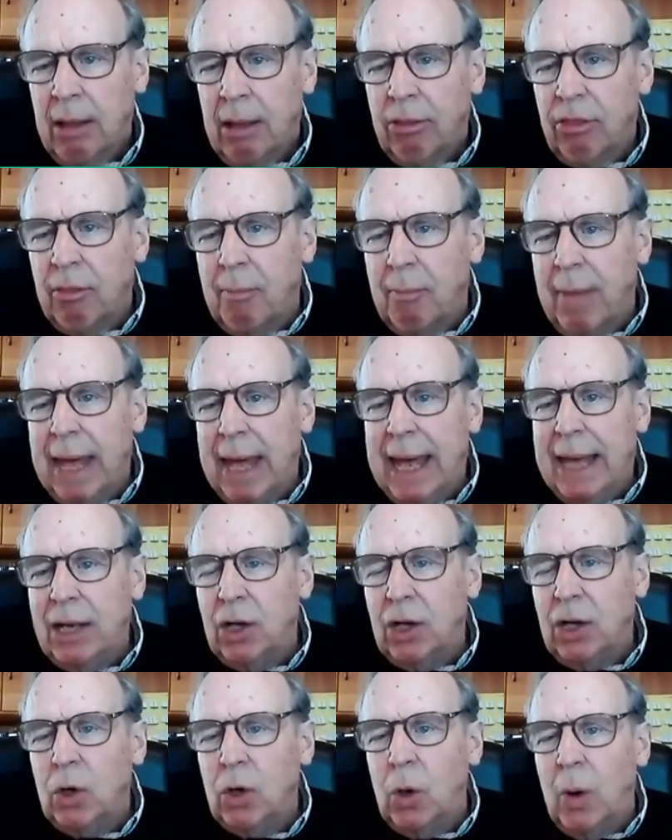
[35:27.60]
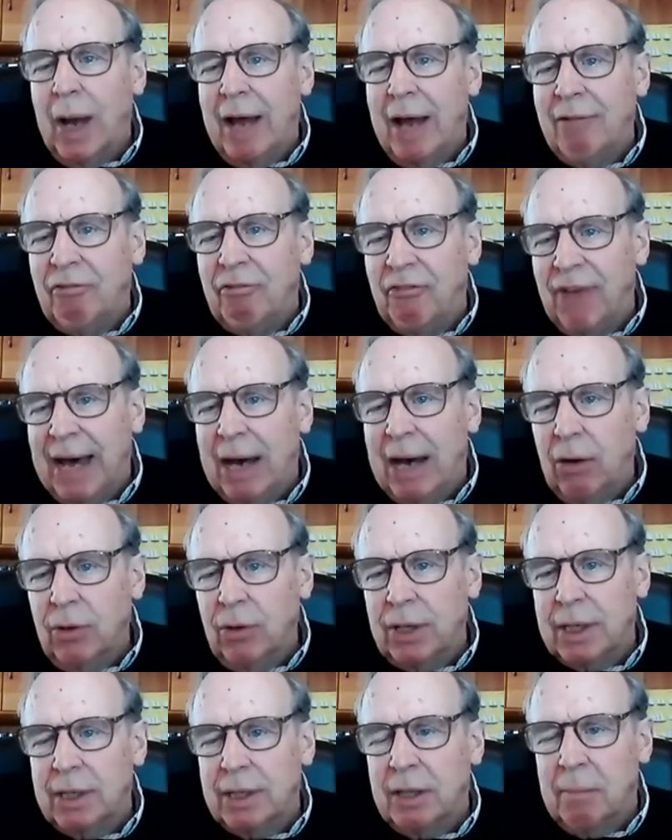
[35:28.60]
The man who had
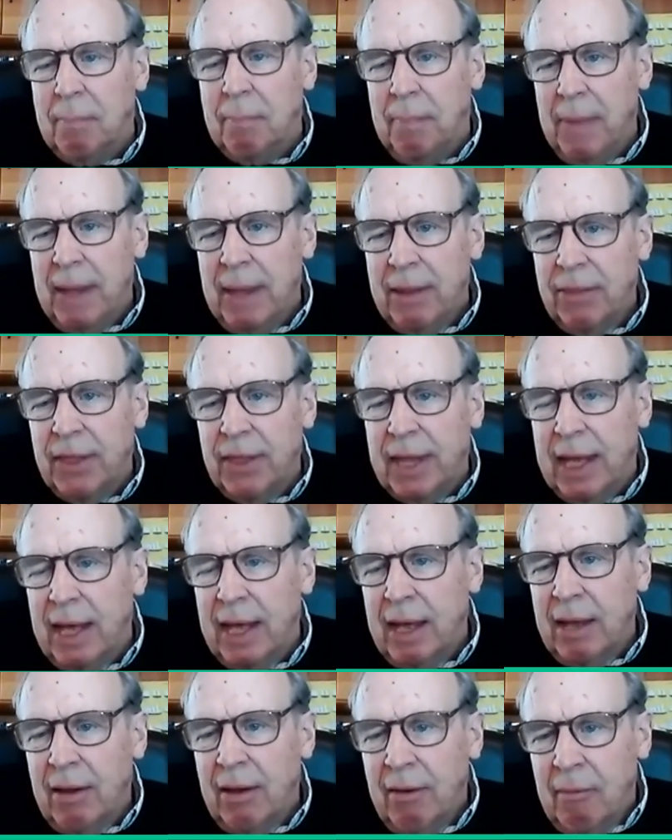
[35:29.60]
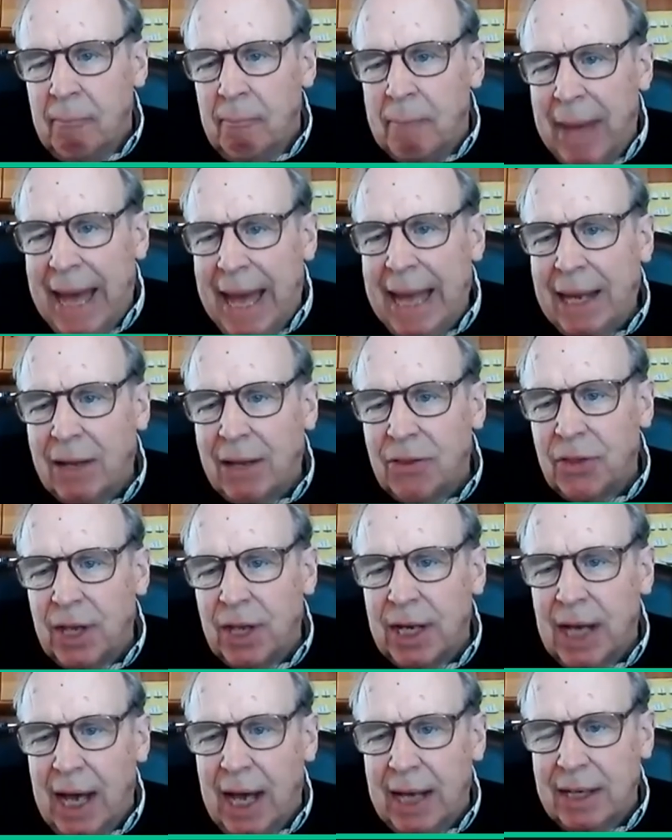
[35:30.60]
founded the Bank of the
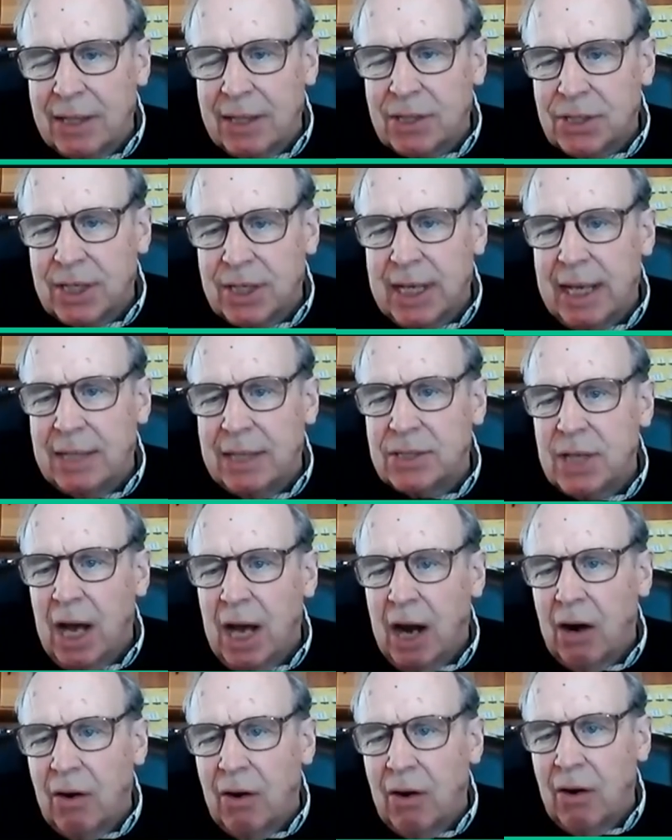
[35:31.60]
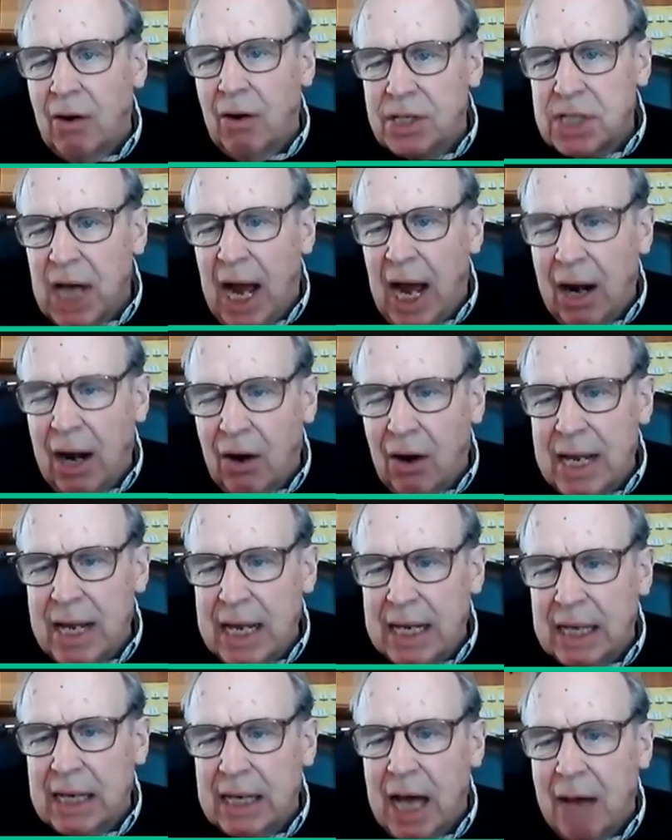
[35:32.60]
United States, our entire
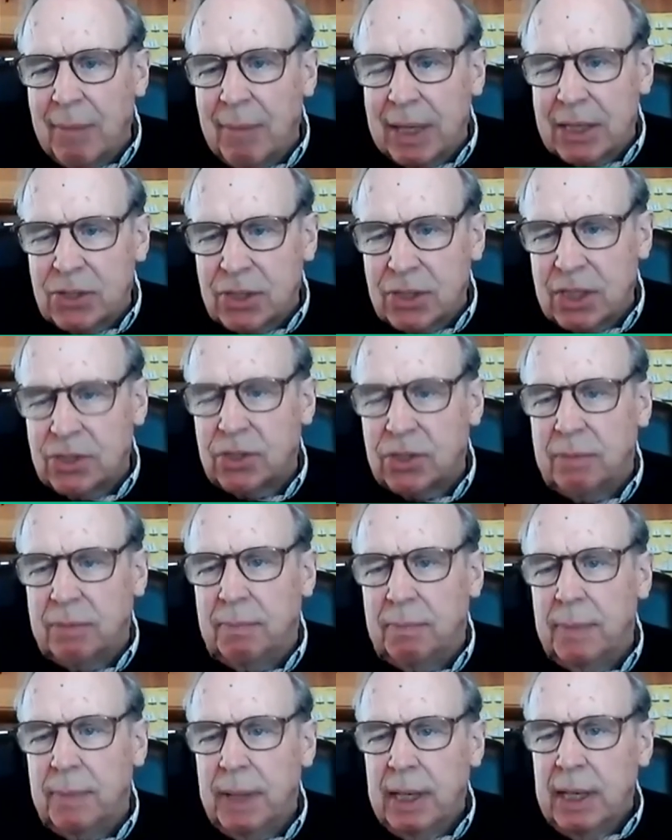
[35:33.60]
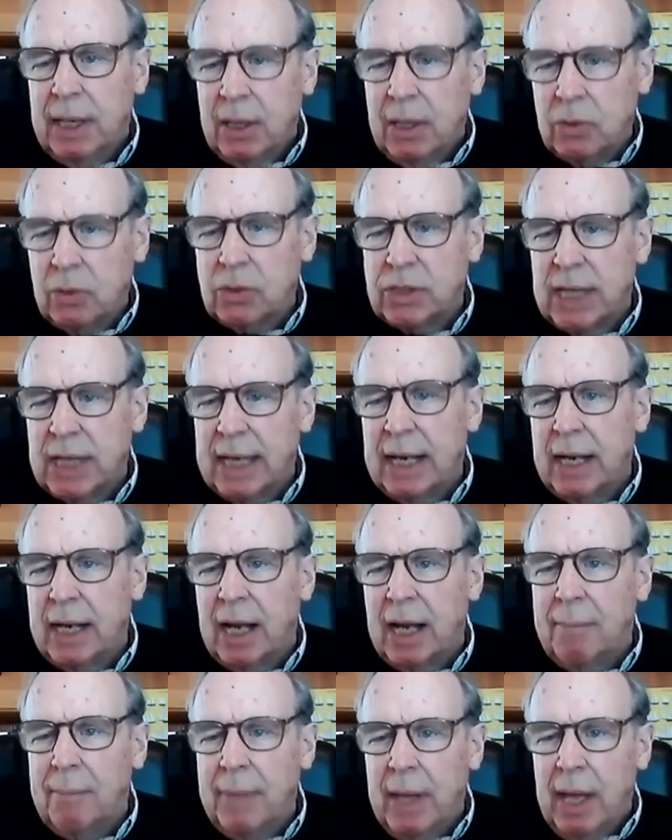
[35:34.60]
economic system, who set it
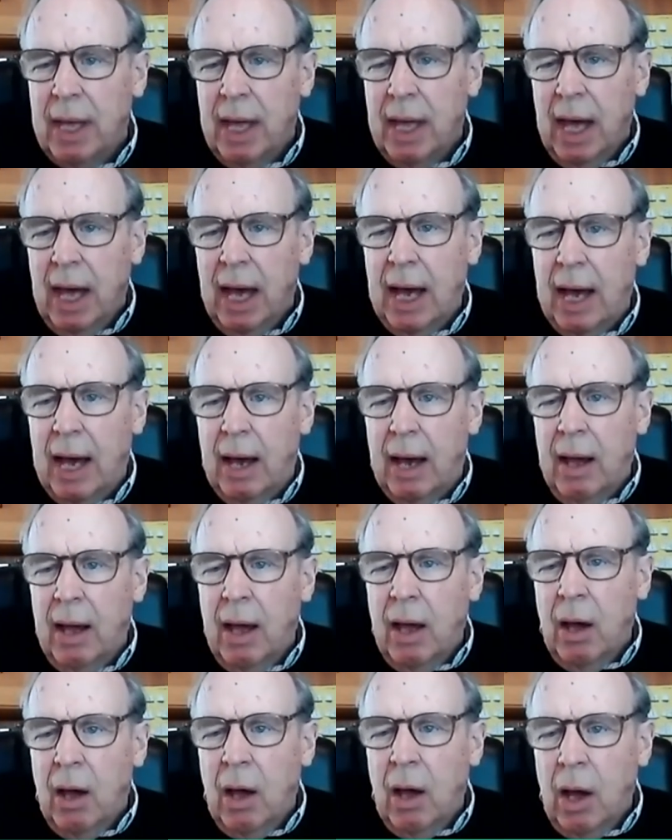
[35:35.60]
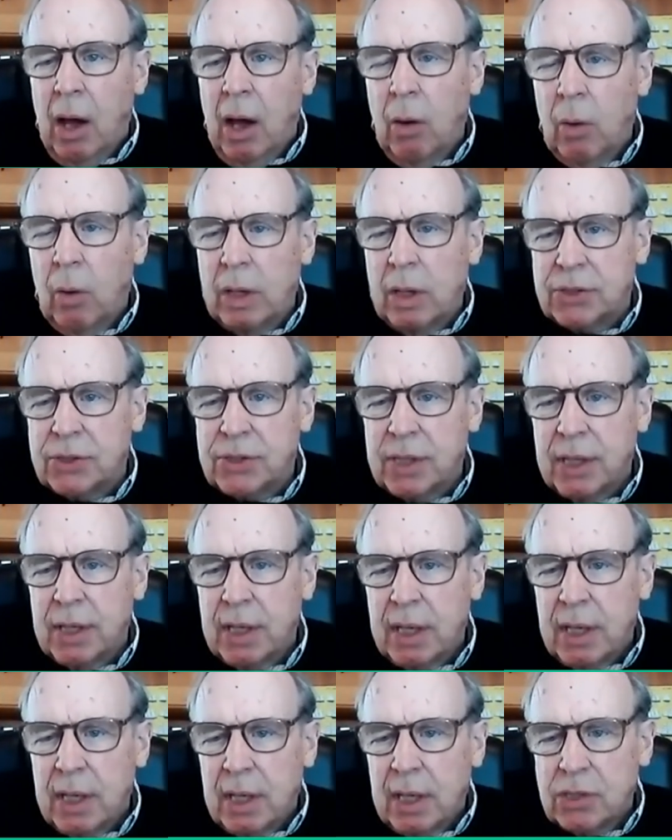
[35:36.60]
up, uh, was
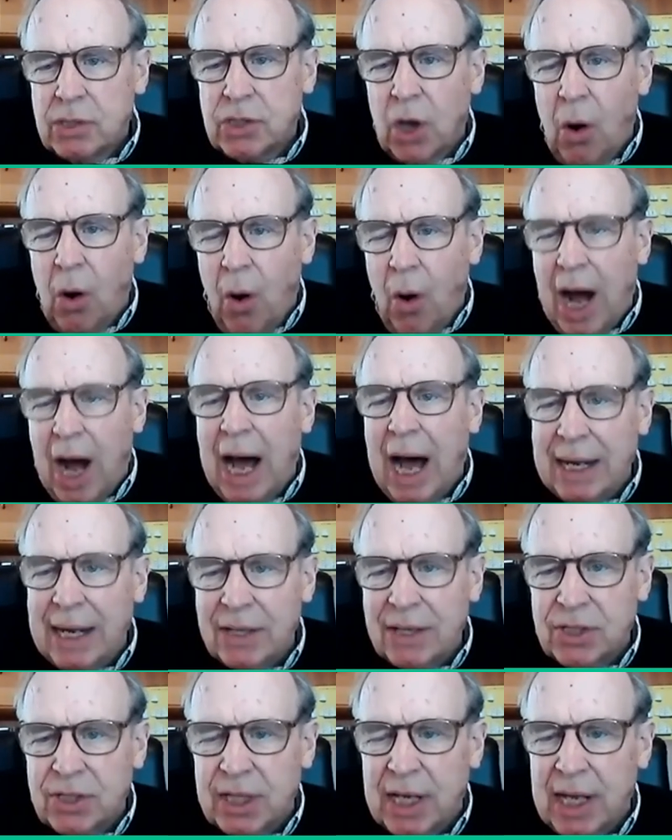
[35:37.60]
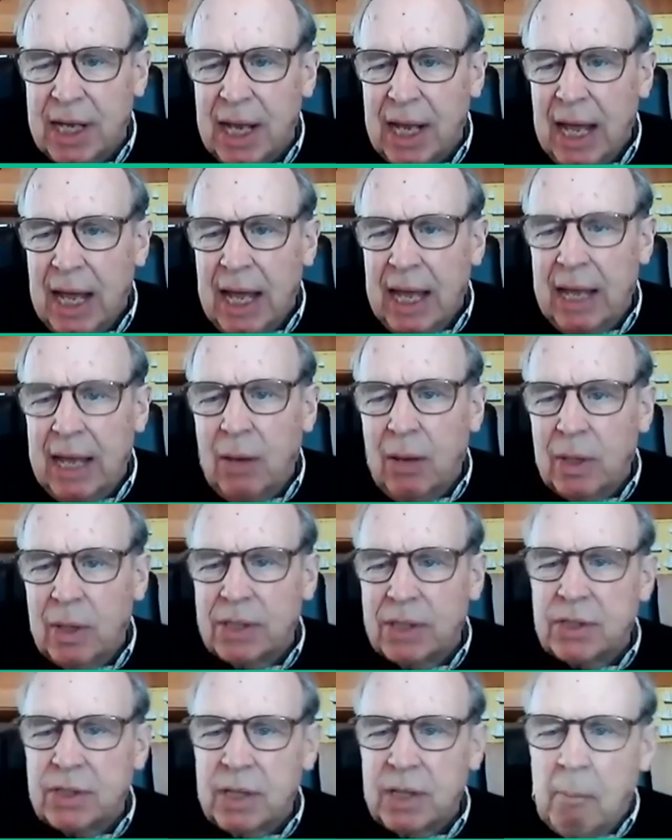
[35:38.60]
so honest that he
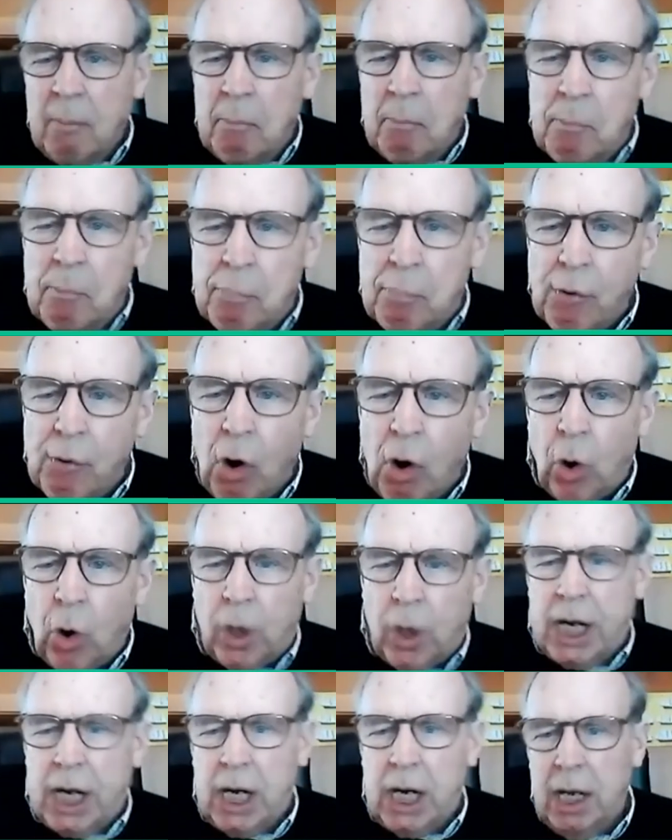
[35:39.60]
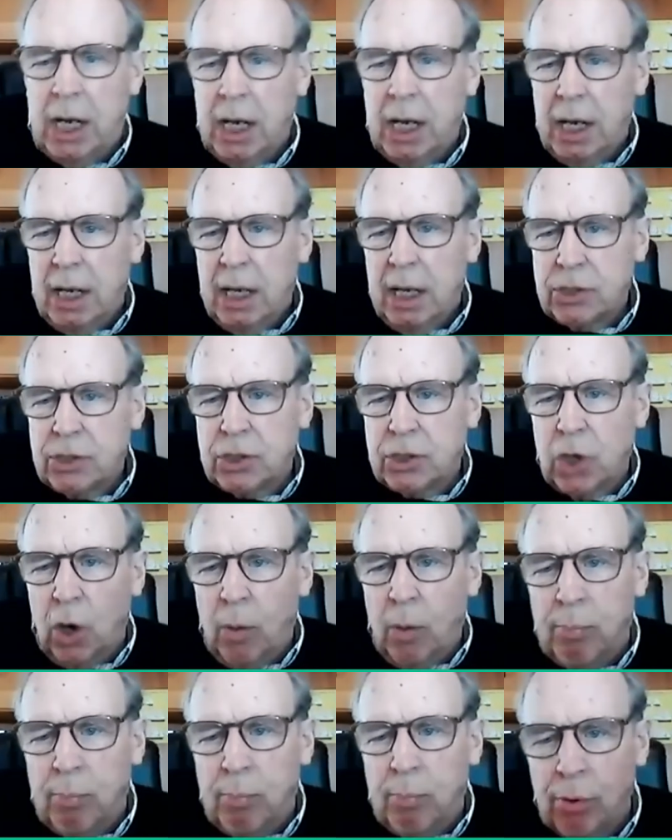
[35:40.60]
was broke, so
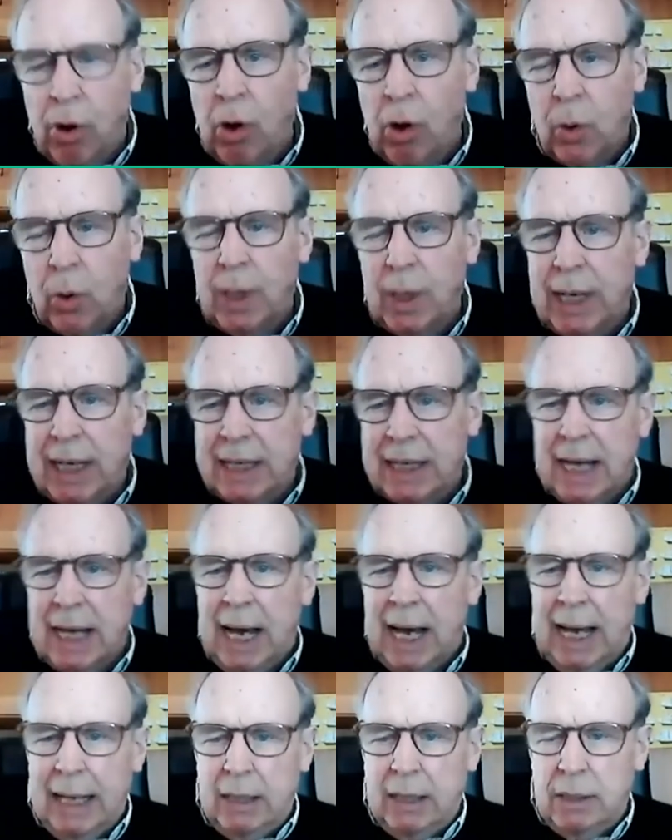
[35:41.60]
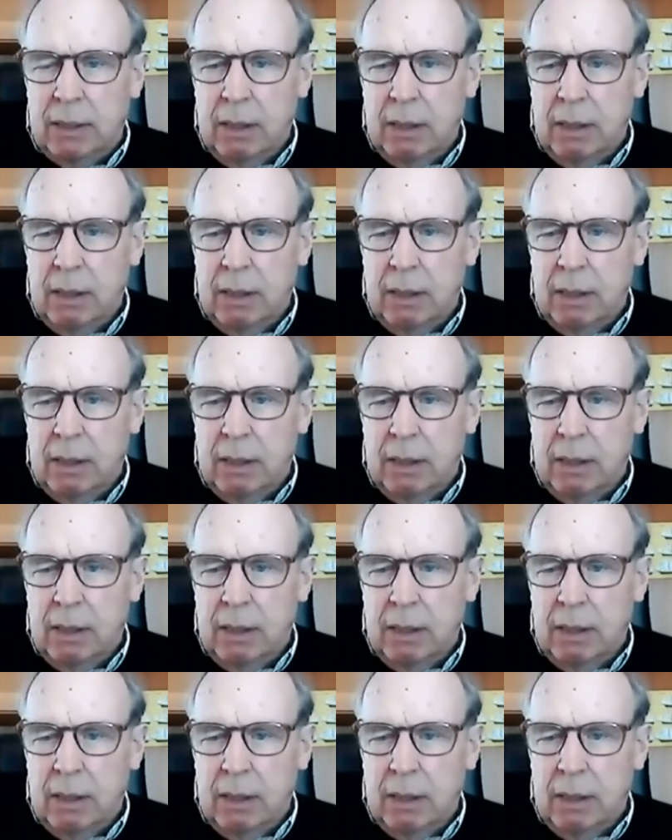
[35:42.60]
broke when he died